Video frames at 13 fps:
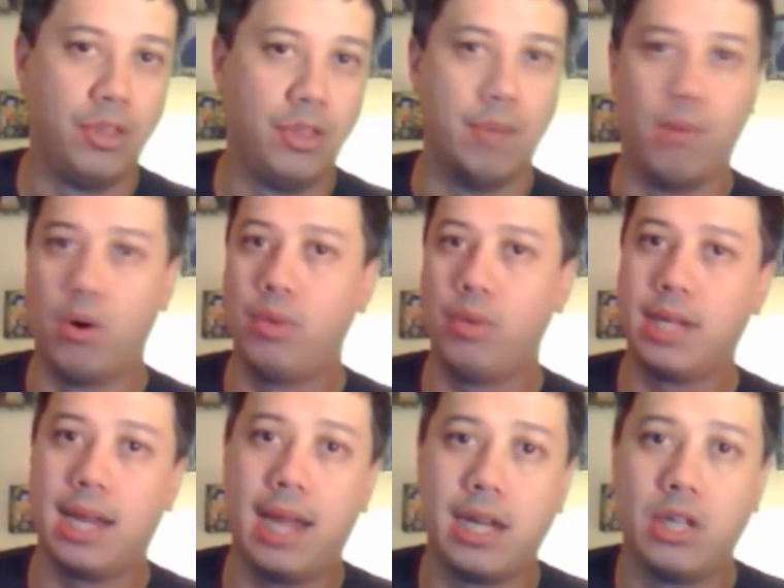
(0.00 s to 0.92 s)
The more we
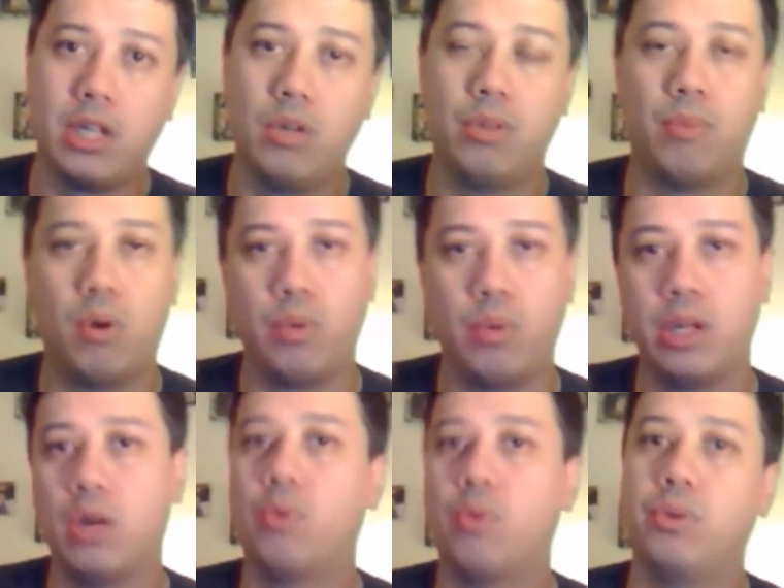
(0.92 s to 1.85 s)
get out of you, the more we
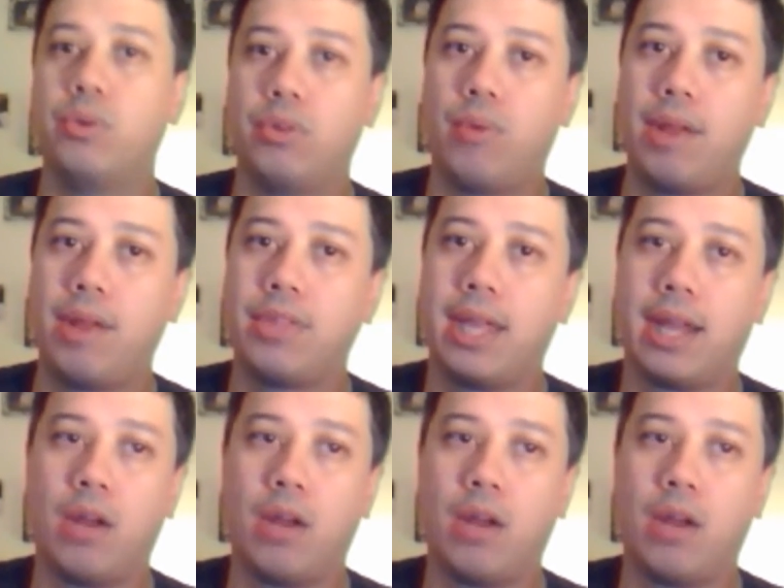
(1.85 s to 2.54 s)
know we're doing the right thing.